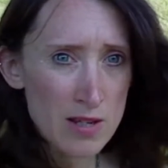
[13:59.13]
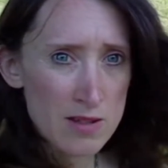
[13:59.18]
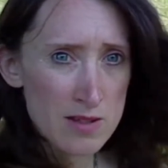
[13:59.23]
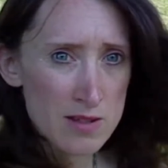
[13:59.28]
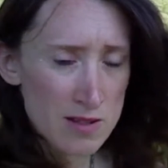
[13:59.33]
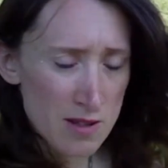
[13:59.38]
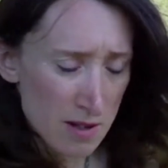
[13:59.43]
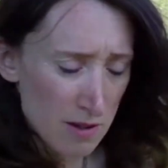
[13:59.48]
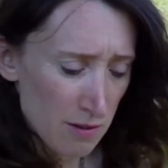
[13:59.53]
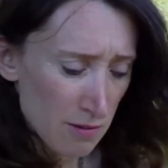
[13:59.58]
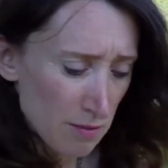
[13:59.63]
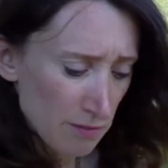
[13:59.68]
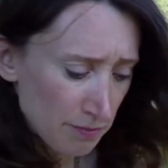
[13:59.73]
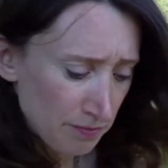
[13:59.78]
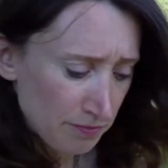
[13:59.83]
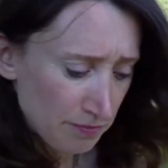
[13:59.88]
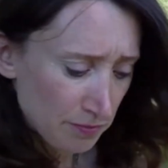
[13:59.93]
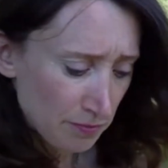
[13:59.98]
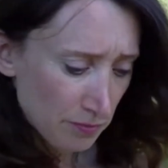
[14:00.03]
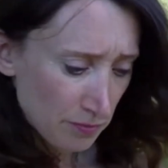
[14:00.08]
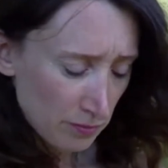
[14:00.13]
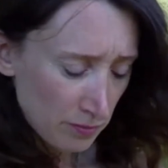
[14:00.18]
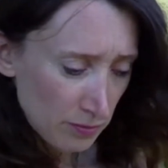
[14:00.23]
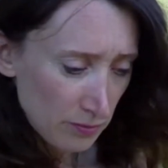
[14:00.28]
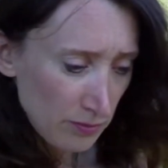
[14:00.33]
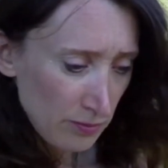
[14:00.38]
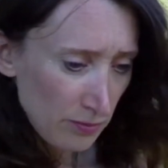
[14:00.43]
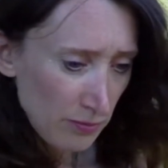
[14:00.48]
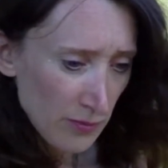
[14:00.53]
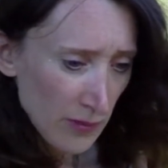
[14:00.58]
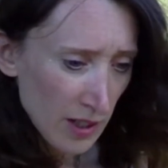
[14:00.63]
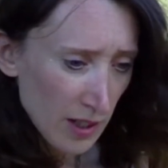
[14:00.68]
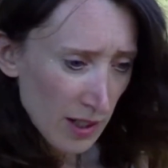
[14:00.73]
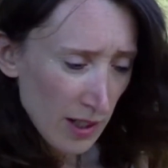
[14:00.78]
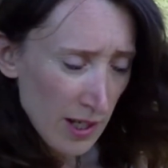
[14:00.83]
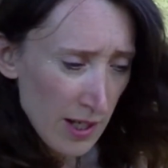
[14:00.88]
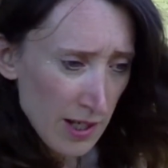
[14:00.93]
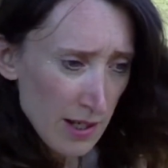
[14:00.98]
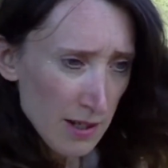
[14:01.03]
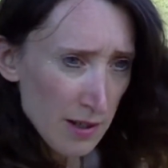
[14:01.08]
So
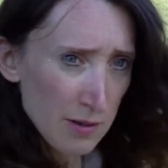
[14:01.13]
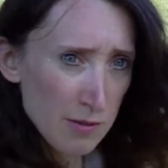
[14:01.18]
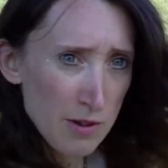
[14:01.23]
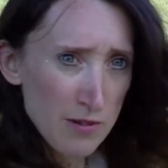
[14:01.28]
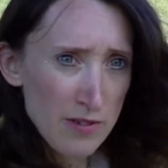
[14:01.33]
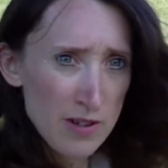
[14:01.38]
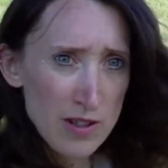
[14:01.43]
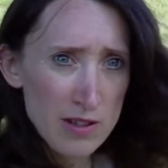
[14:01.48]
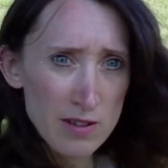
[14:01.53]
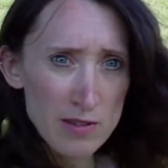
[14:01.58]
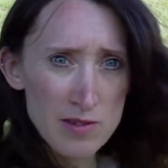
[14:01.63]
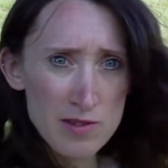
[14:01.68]
here within